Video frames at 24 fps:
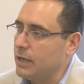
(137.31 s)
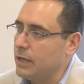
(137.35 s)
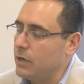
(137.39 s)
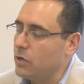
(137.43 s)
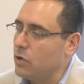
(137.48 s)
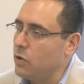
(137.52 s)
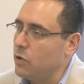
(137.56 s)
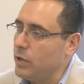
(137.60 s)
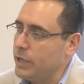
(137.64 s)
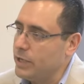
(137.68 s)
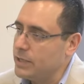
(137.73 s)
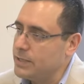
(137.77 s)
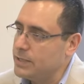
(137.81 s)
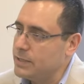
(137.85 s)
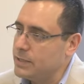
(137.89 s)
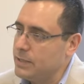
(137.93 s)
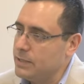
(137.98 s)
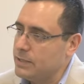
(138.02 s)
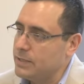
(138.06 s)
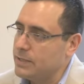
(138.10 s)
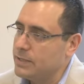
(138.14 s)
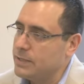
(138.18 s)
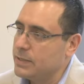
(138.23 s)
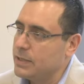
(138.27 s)

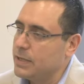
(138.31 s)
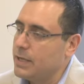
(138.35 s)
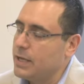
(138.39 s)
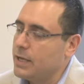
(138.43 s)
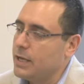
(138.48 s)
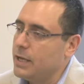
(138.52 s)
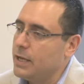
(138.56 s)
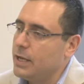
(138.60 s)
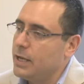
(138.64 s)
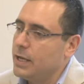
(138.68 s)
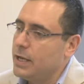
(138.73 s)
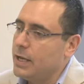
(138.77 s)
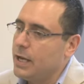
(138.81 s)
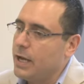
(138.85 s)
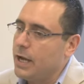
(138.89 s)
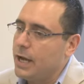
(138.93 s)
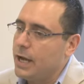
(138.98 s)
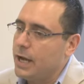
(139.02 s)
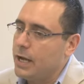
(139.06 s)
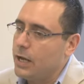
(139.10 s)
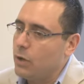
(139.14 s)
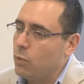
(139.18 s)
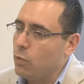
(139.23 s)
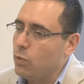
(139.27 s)
coexist.
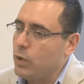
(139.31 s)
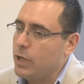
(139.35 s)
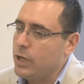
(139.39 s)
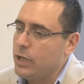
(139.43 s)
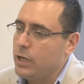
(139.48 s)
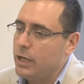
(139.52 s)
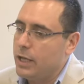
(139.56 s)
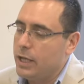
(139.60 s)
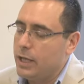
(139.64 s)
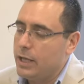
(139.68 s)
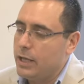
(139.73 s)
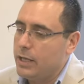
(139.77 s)
And when